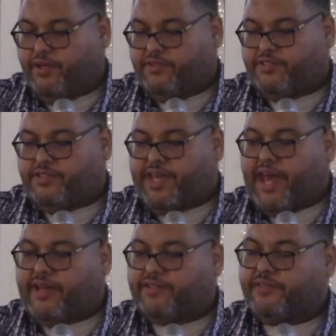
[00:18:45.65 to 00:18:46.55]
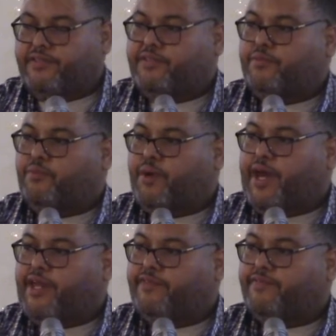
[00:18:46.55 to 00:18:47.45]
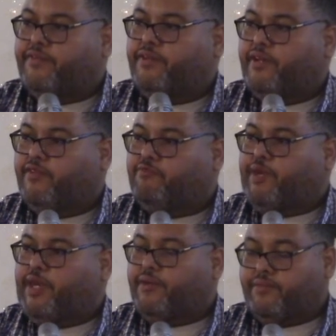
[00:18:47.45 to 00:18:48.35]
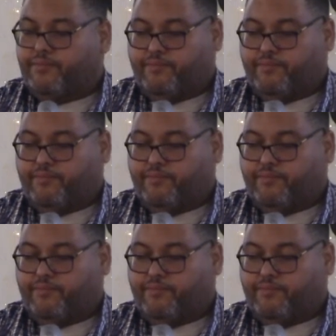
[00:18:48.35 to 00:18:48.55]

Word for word: She's actually the wife of Baal.